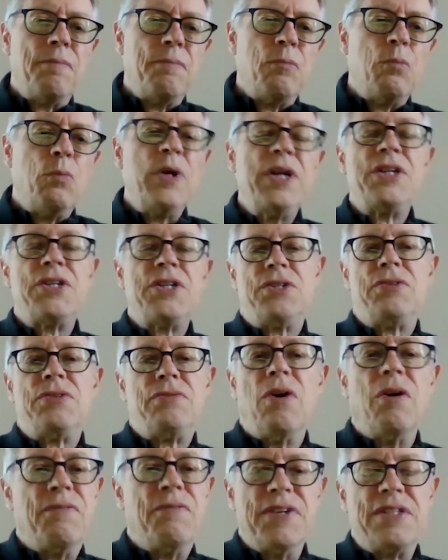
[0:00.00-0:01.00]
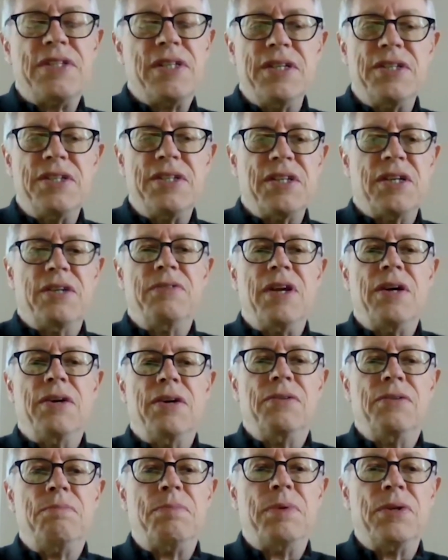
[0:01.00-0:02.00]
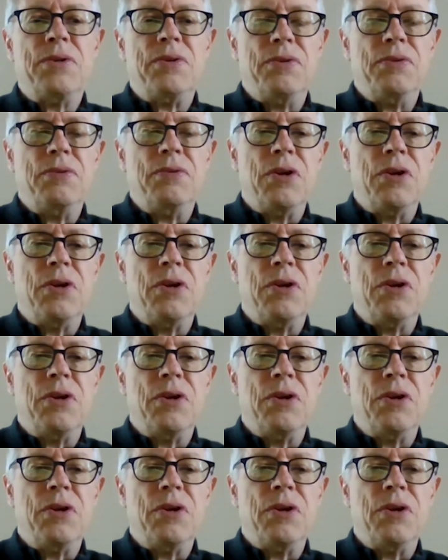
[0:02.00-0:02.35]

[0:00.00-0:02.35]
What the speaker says: we obviously don't know, but